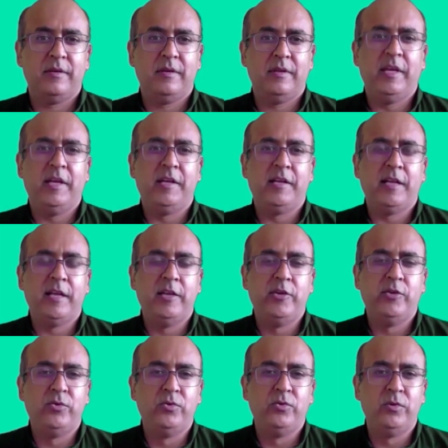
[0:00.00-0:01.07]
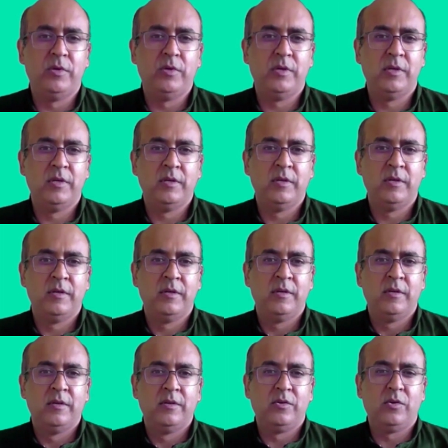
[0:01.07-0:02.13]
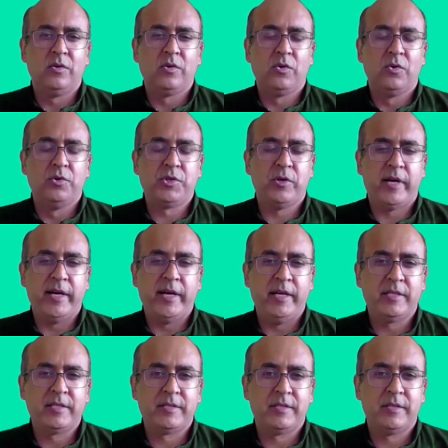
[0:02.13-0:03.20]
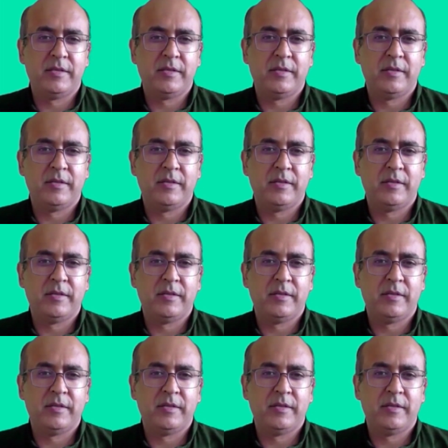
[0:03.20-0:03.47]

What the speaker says: They tell you to close your eyes.